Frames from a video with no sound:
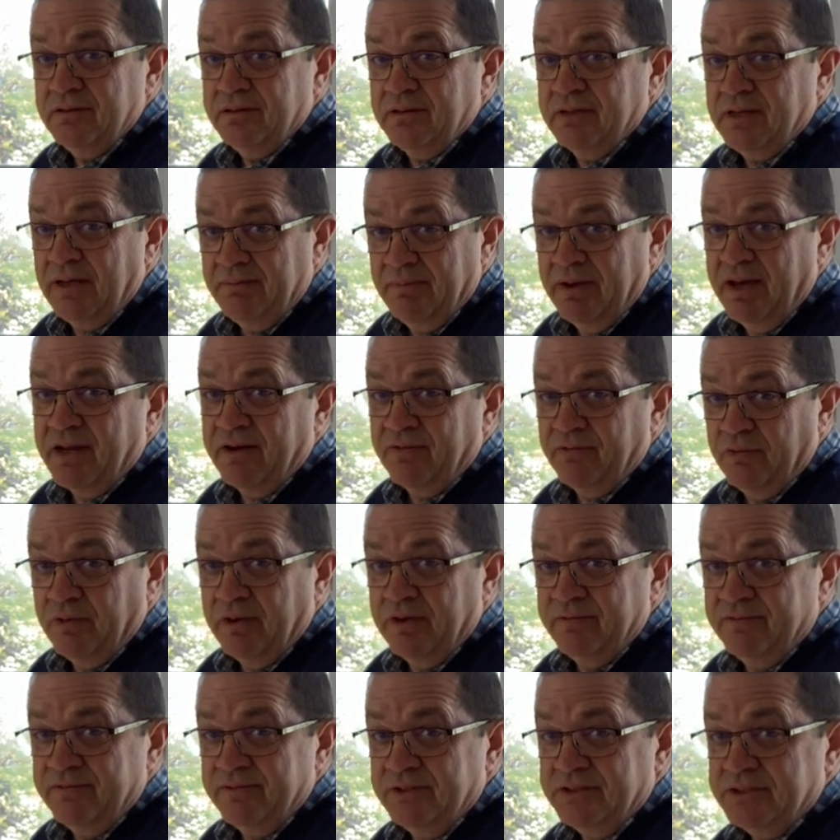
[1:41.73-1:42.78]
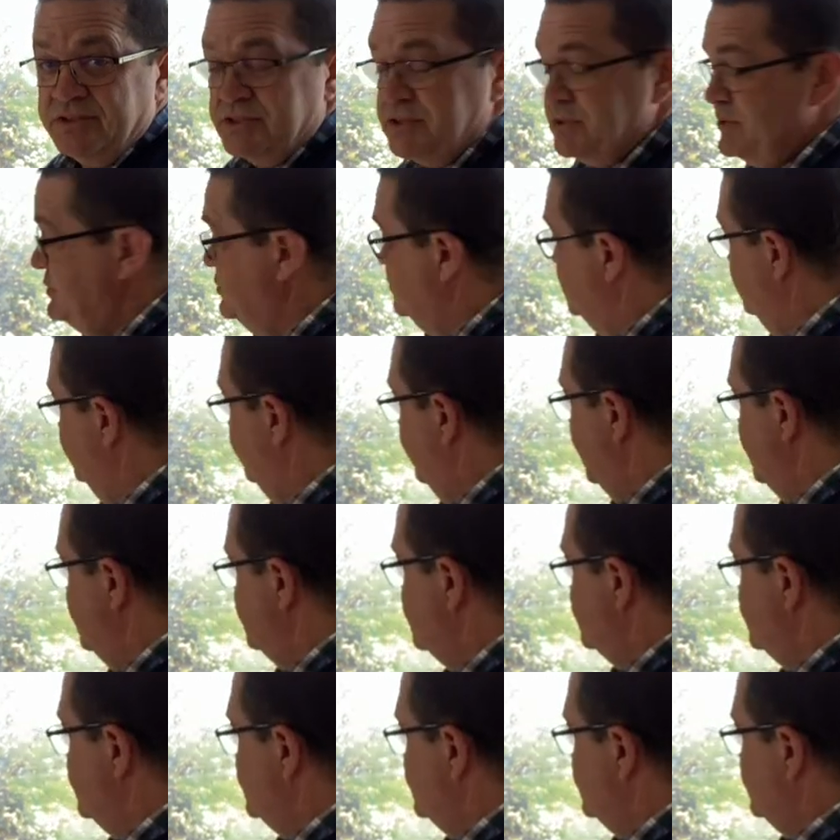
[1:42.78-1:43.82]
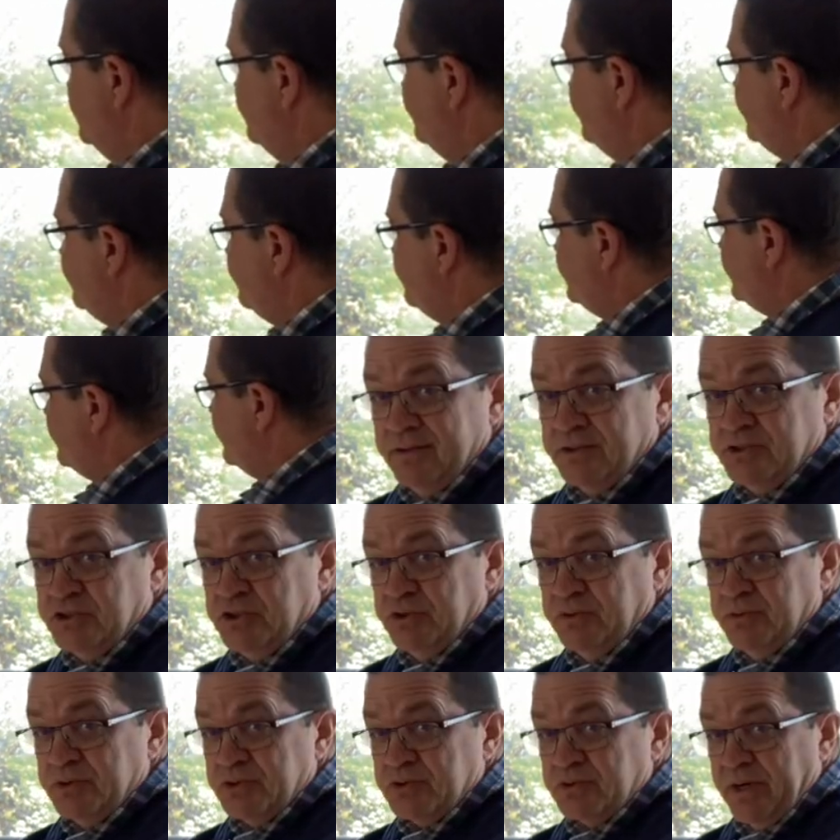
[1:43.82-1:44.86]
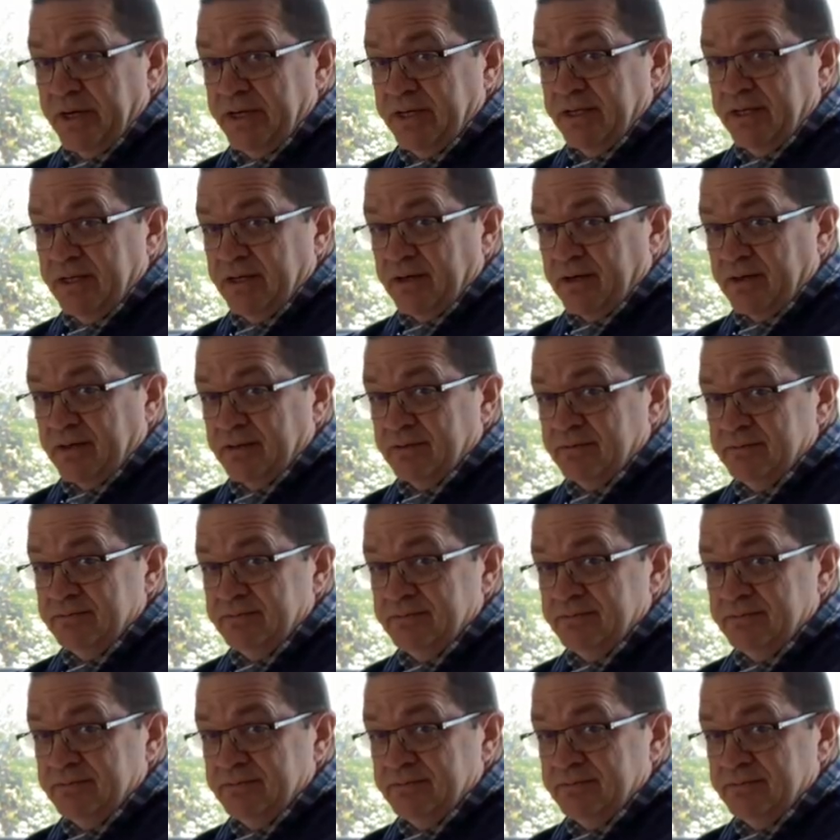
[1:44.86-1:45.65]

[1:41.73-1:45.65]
come out of one of its shoe bases. The shoe is right here.